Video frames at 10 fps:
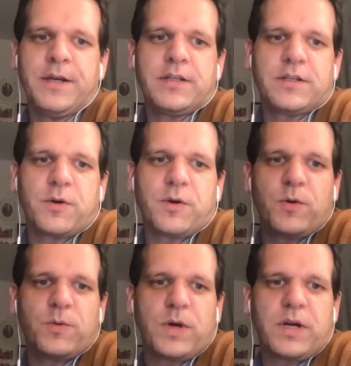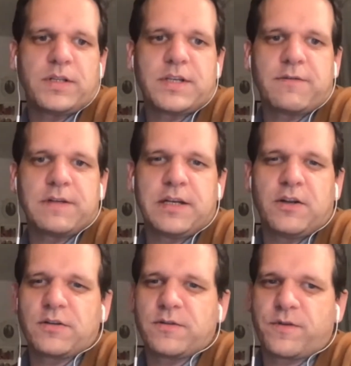So it's definitely
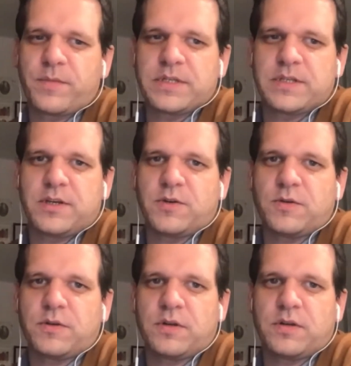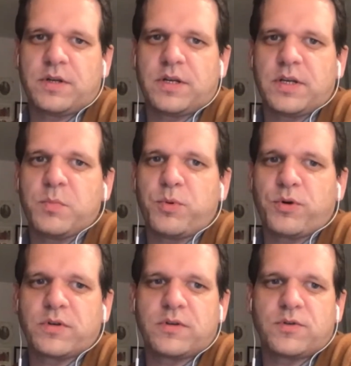also from SEO
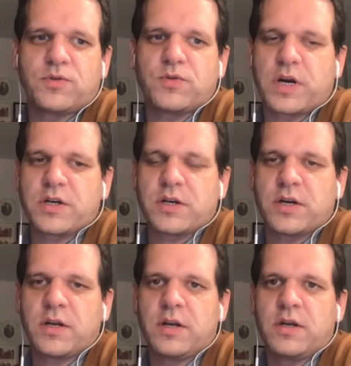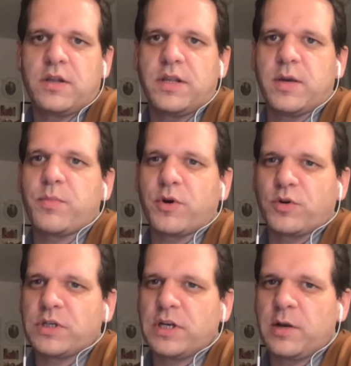important to structure the
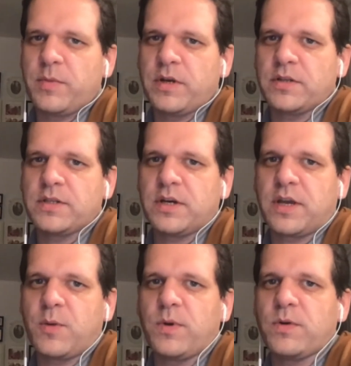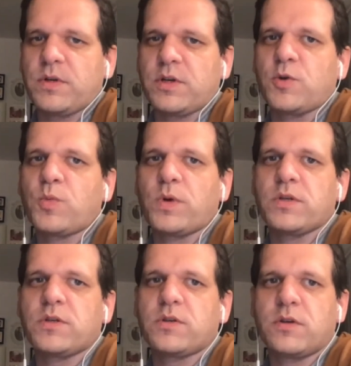approach a little bit and say, okay, we don't
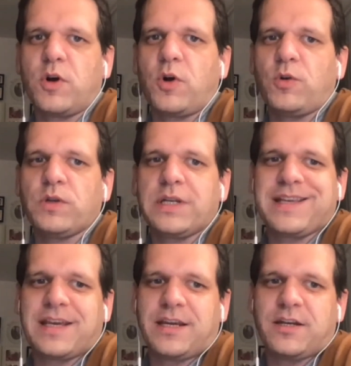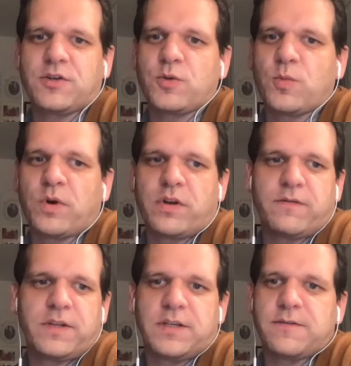want to only cater to one
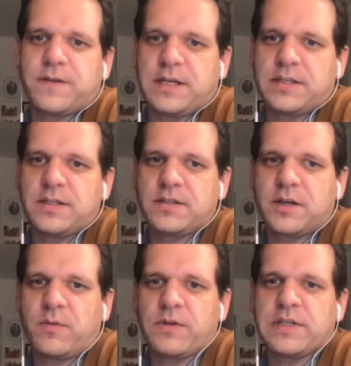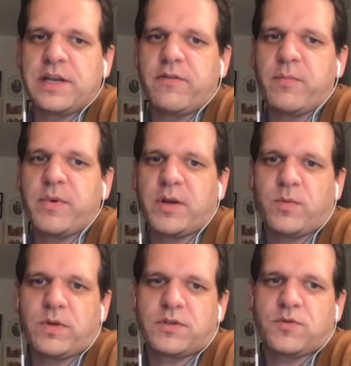of these phases. Obviously, everybody
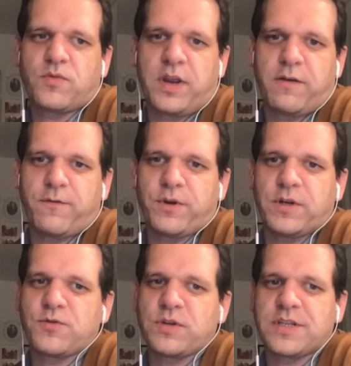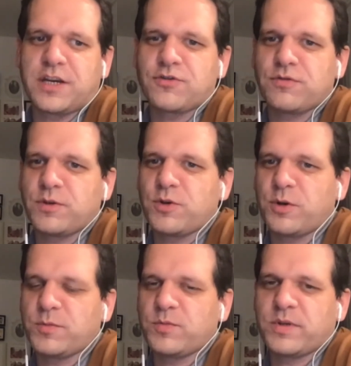wants to rank for the transactional
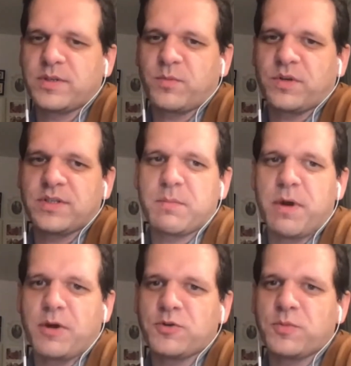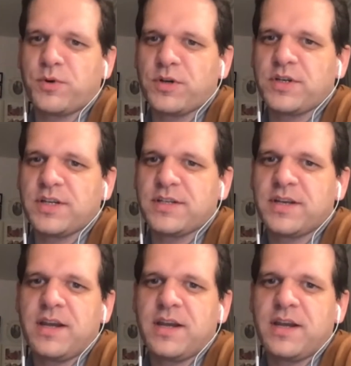terms where someone is about to purchase.